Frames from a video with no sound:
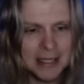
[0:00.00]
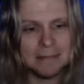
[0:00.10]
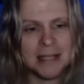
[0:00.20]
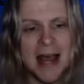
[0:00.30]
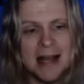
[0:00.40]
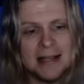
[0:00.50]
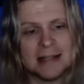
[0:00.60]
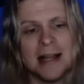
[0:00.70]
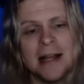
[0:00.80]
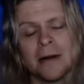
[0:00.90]
Team
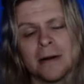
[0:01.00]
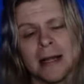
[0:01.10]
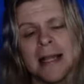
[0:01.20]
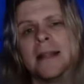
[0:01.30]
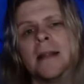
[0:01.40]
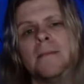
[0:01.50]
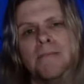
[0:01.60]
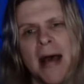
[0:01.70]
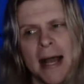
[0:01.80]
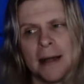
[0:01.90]
Taz, they are in the
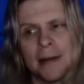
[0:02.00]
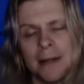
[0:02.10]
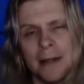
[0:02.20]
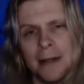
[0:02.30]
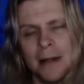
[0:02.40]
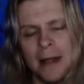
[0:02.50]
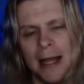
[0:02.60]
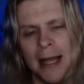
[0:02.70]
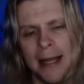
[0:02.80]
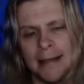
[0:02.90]
back,
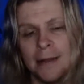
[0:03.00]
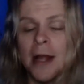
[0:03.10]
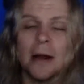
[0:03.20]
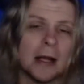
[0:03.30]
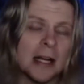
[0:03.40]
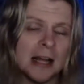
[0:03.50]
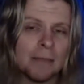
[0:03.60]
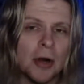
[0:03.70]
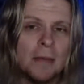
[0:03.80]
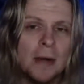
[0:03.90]
and they're cutting a
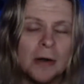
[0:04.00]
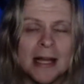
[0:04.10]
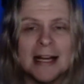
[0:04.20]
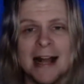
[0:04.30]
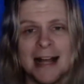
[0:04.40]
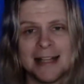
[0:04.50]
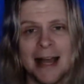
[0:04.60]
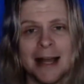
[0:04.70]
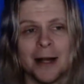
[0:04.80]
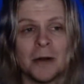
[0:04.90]
promo, and it has
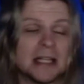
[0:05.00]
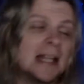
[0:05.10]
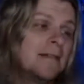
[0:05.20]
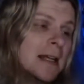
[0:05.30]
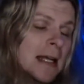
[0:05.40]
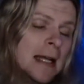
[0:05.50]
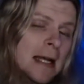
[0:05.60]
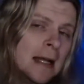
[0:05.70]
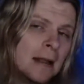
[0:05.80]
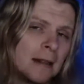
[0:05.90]
echoes. Even
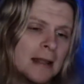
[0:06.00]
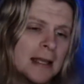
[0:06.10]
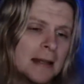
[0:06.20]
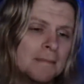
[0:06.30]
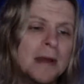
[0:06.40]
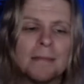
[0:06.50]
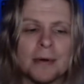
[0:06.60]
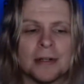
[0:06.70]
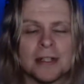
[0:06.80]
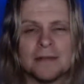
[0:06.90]
the
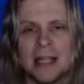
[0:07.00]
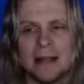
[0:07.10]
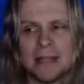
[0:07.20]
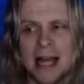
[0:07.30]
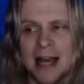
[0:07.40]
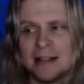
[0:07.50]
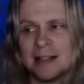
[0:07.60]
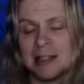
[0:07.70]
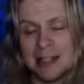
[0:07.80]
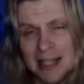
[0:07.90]
members of Team Taz
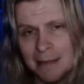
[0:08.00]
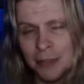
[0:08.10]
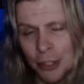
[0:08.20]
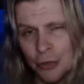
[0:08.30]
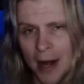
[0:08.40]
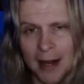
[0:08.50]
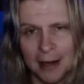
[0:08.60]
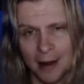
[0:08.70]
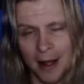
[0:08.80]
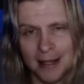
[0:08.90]
seem to
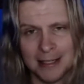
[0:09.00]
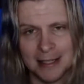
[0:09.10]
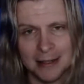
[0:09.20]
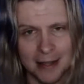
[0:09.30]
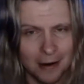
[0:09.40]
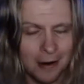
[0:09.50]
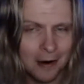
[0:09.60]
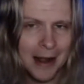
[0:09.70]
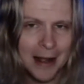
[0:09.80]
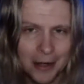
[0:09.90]
recognize that there
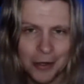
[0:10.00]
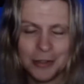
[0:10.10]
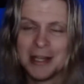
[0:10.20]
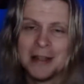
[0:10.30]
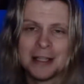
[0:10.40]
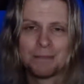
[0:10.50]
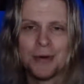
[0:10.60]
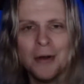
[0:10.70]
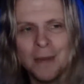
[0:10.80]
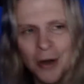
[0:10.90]
are echoes in this
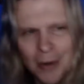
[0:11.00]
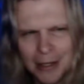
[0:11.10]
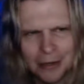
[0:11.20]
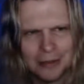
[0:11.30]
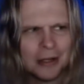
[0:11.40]
promo, and they're